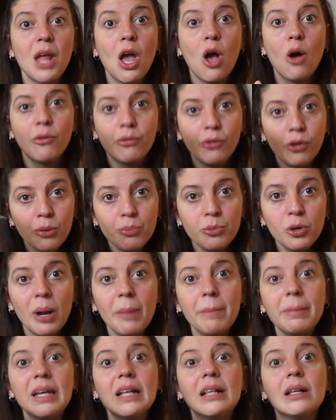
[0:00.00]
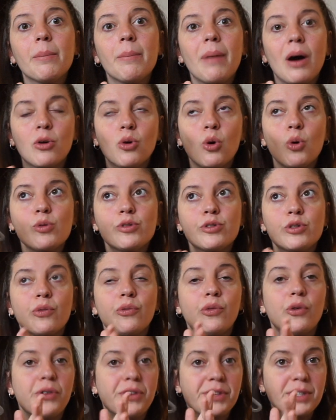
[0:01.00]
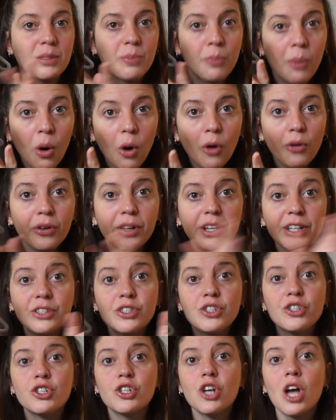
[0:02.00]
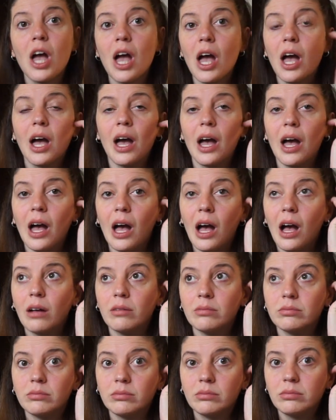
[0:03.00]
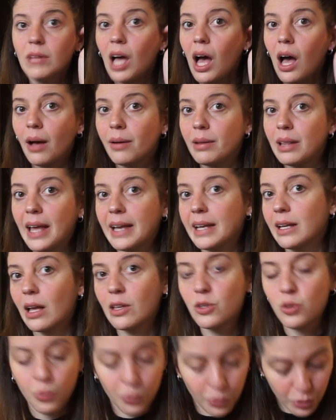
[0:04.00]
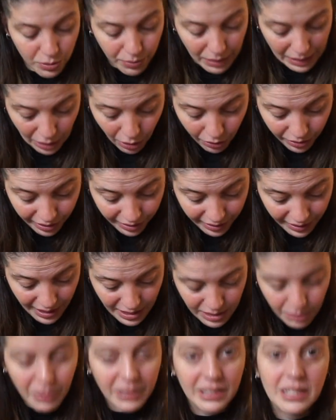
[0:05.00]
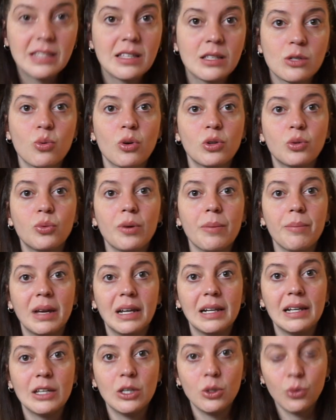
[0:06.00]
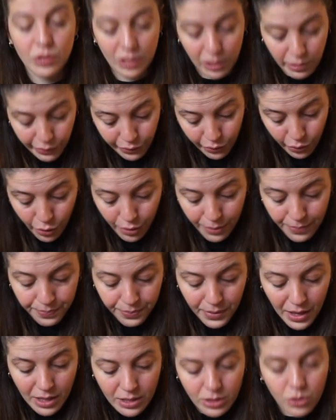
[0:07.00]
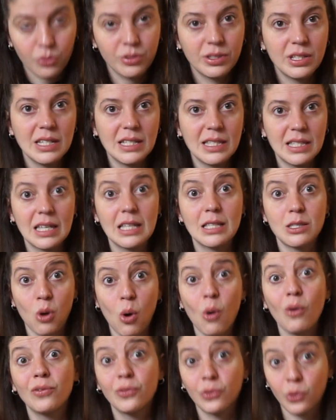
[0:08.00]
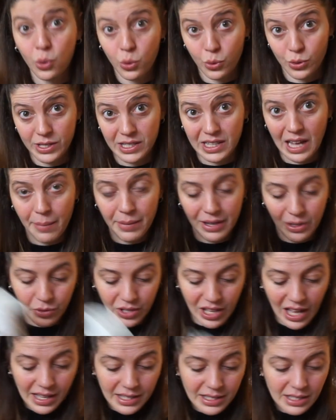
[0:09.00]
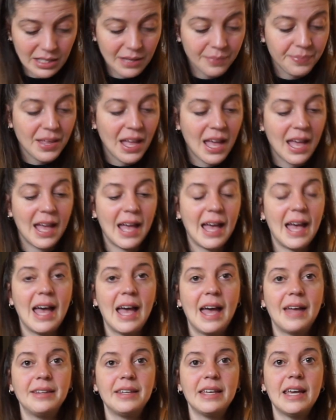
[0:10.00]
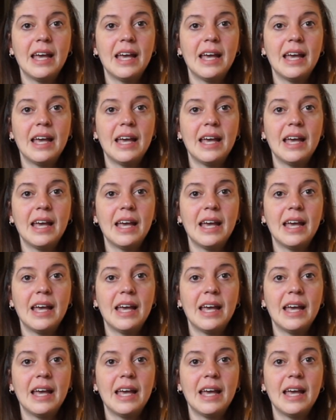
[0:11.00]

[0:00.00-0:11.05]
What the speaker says: formula milk, but also for his porridge, like I suppose many other things, but this is what we mainly use it for. So this is of course coming with us, and it